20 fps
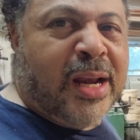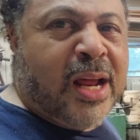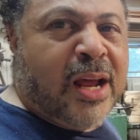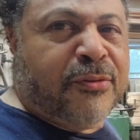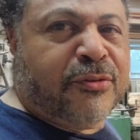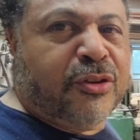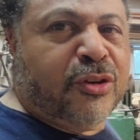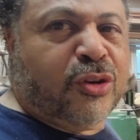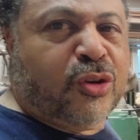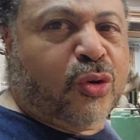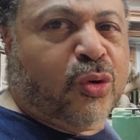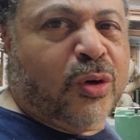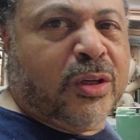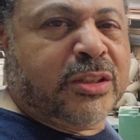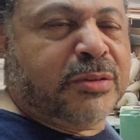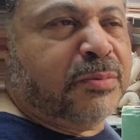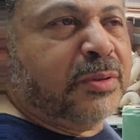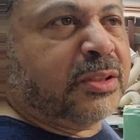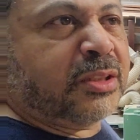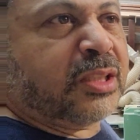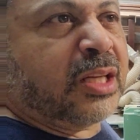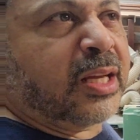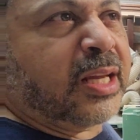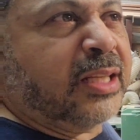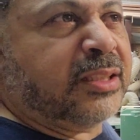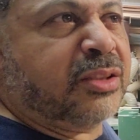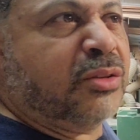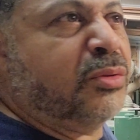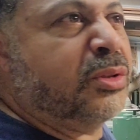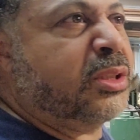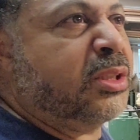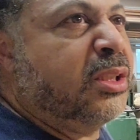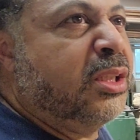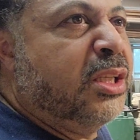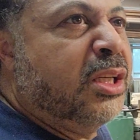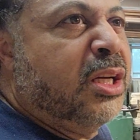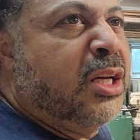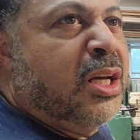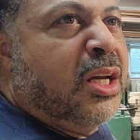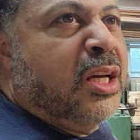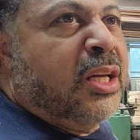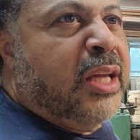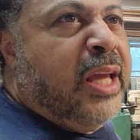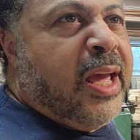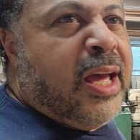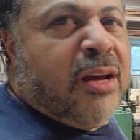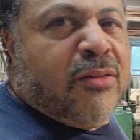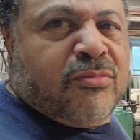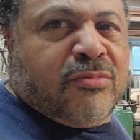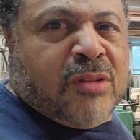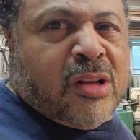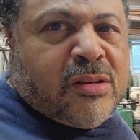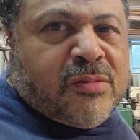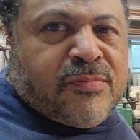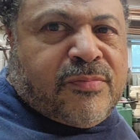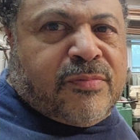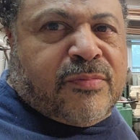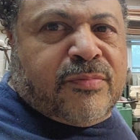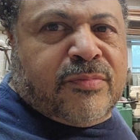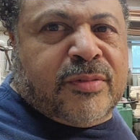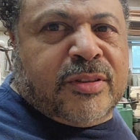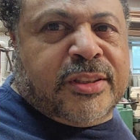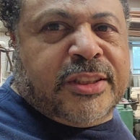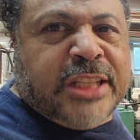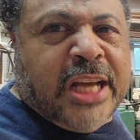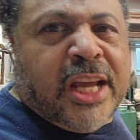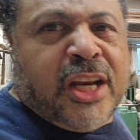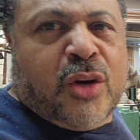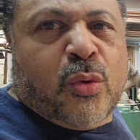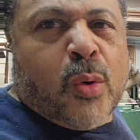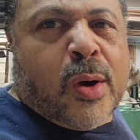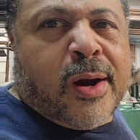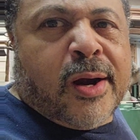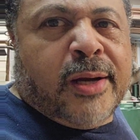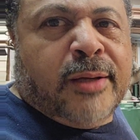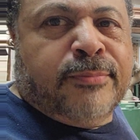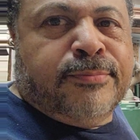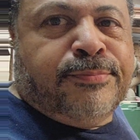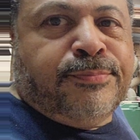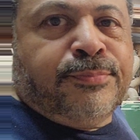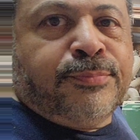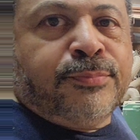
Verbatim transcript: right after Christmas. I guess it was, yeah, January.